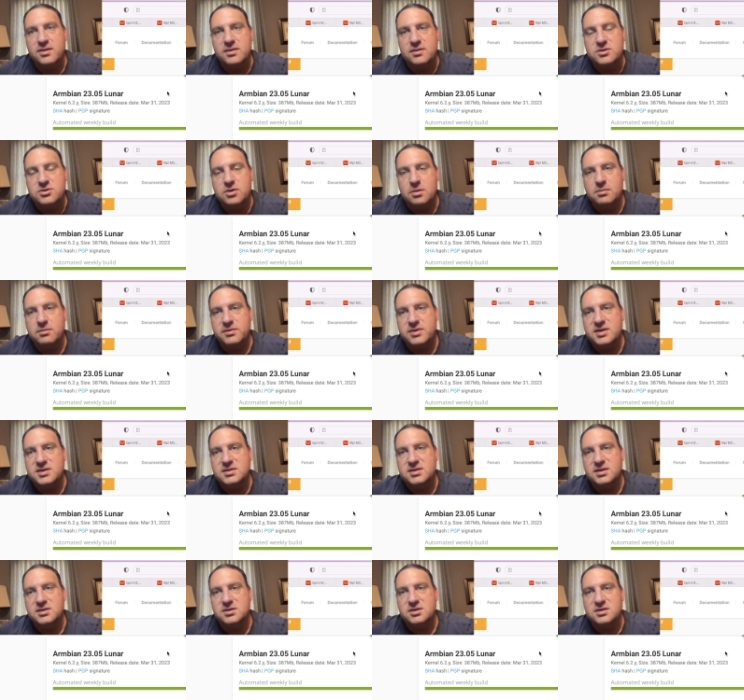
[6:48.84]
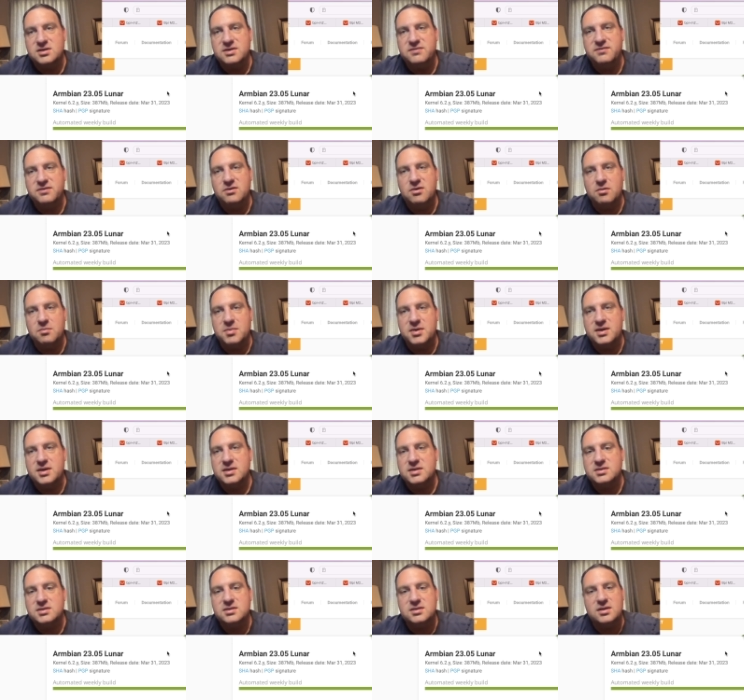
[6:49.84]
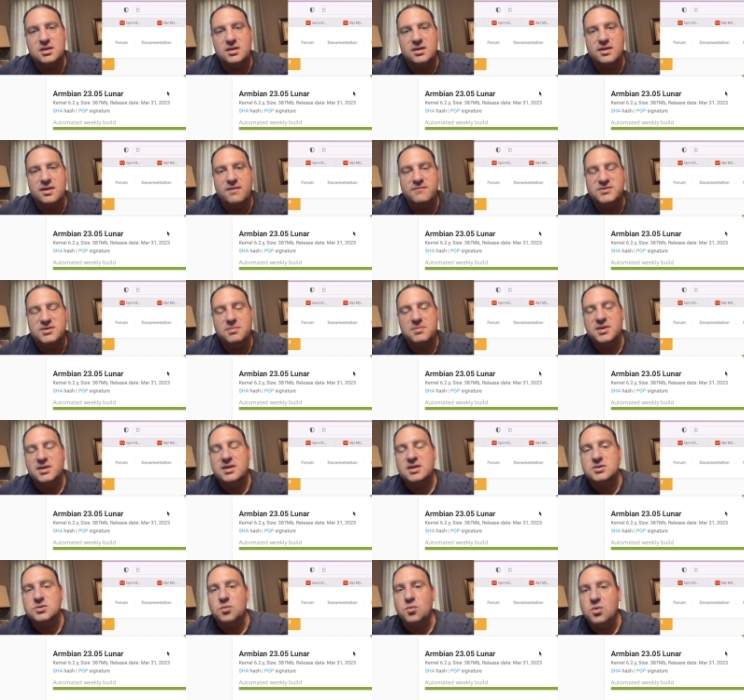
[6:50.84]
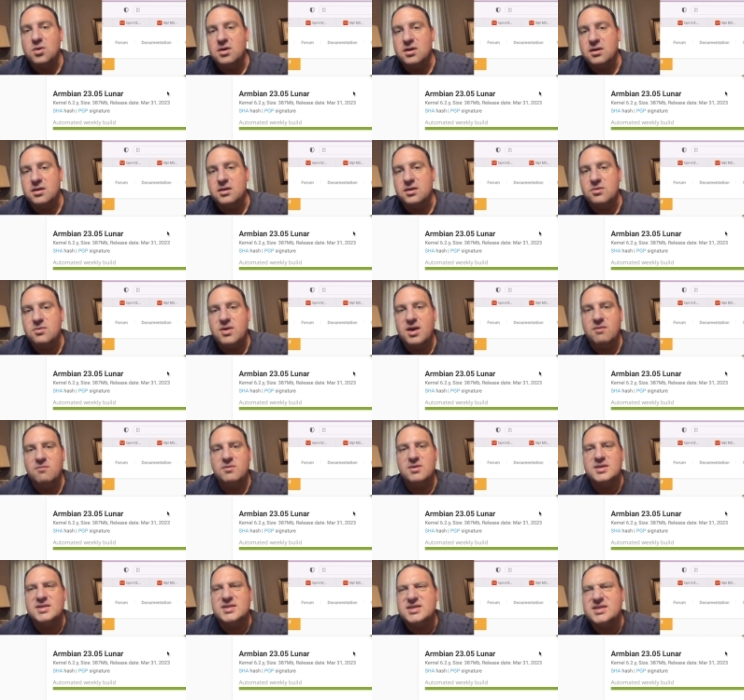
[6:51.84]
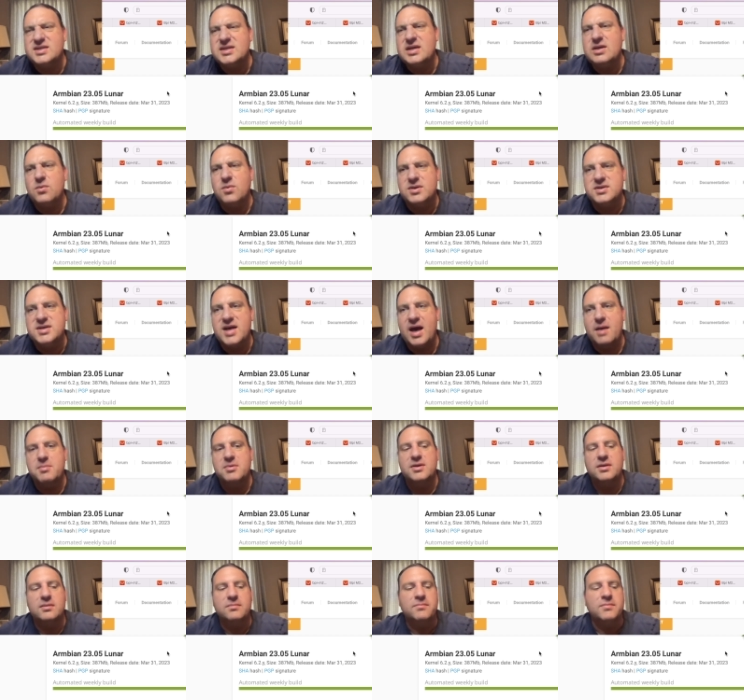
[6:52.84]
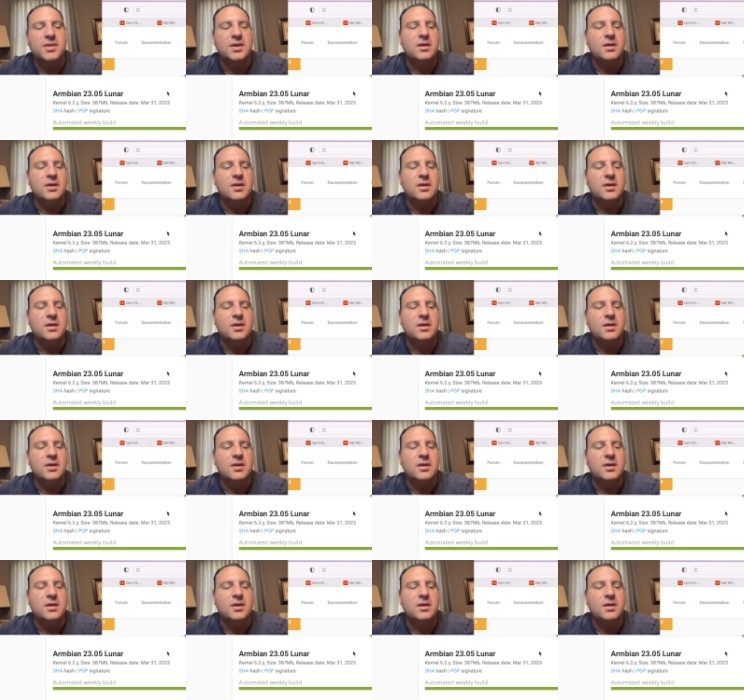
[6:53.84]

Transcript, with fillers: trouble with these things are difficult because if something doesn't work, you can't really see what's happening.